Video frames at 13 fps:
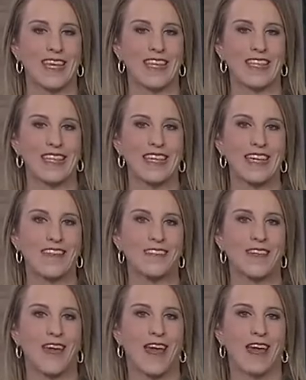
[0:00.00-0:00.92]
Elite
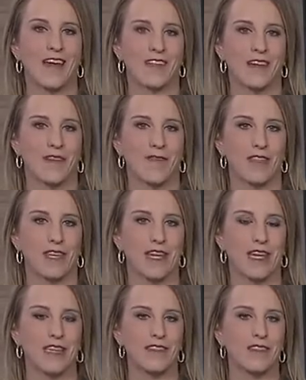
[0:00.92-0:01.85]
Eight of the
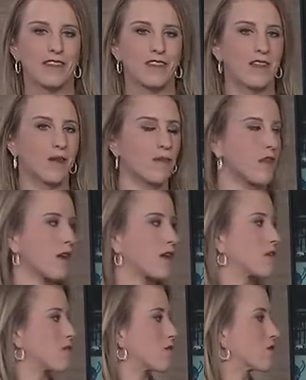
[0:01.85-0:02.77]

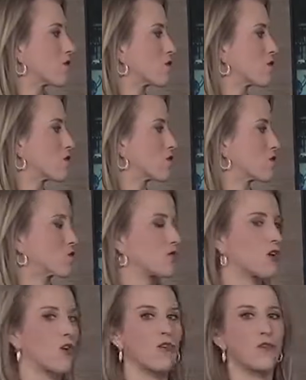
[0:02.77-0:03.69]
NCAA Division II
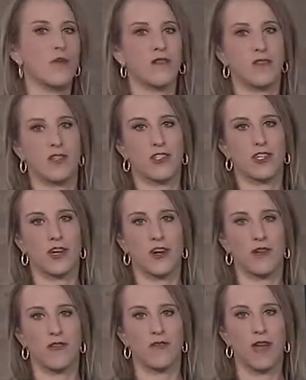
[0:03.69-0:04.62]
tournament this
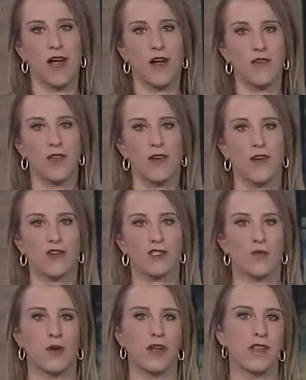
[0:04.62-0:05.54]
year. Now they are
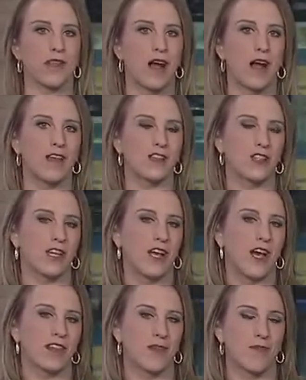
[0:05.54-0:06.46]
spreading the knowledge that
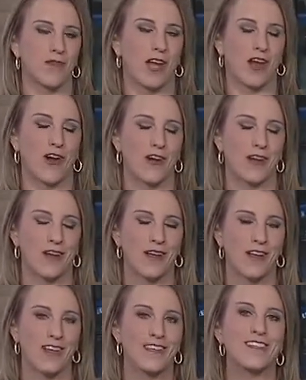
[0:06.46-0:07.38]
got them there
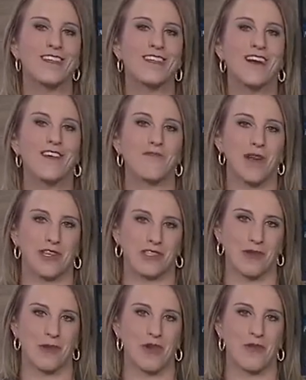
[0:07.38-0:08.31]
to young
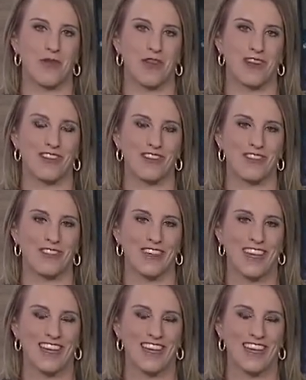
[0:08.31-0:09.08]
basketball players.